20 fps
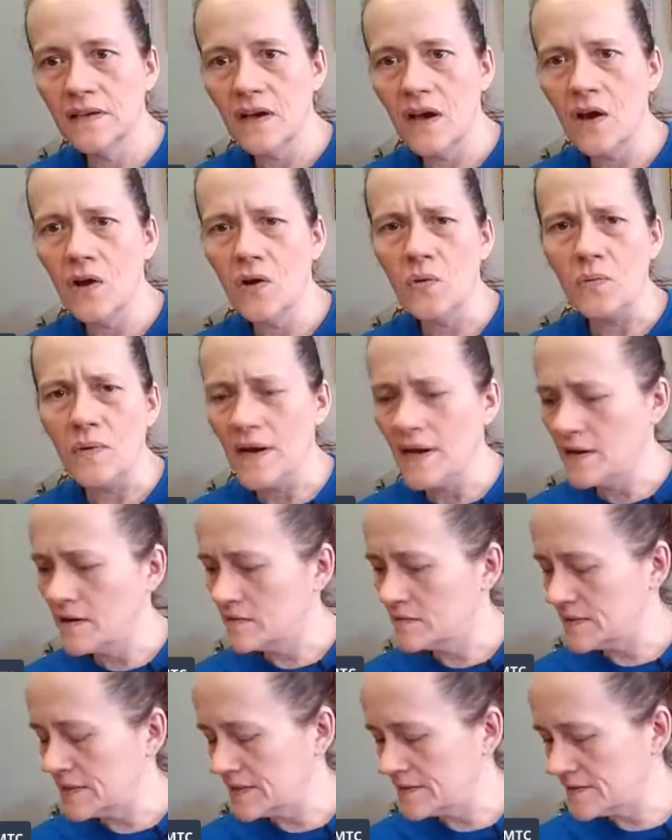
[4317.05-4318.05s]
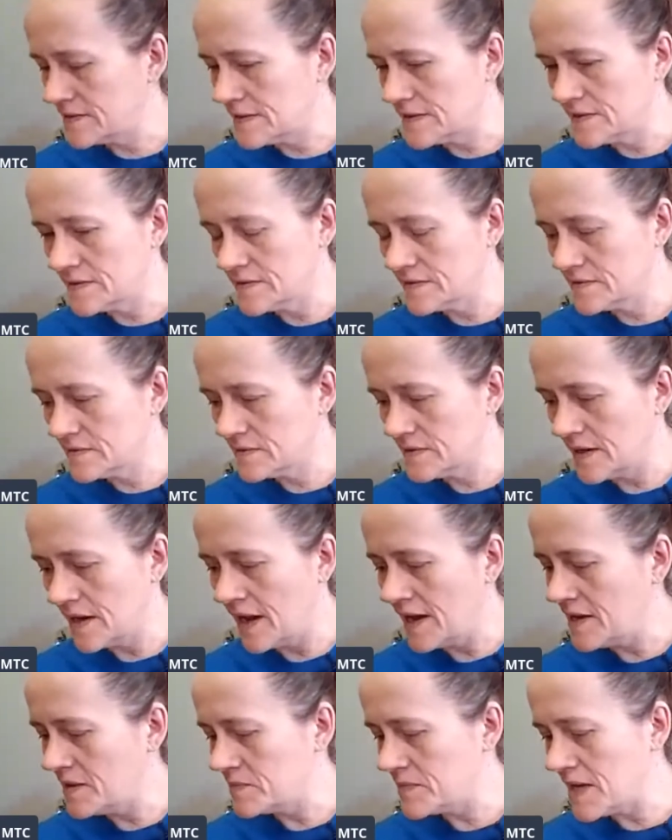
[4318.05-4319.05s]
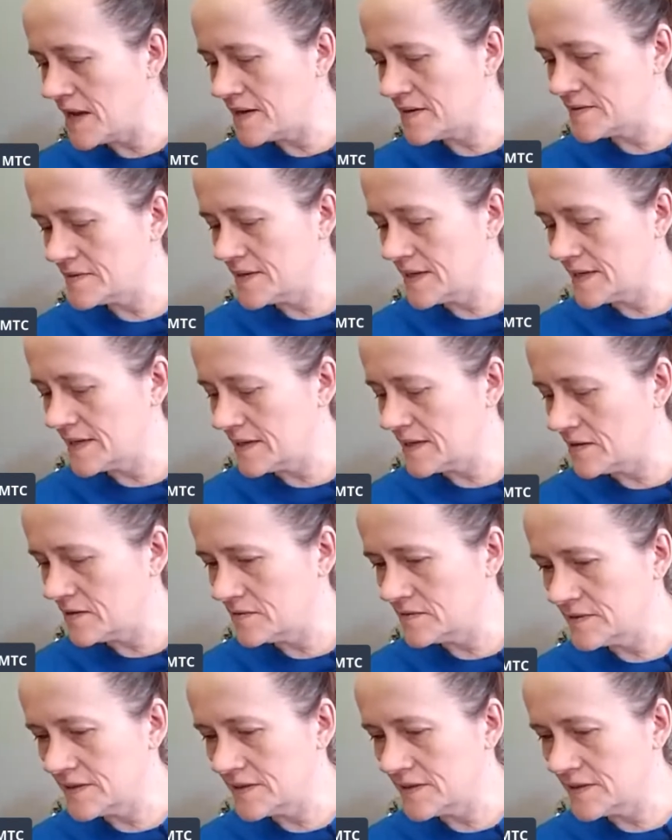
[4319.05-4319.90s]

Oh, wow, Nancy. I am not a night owl.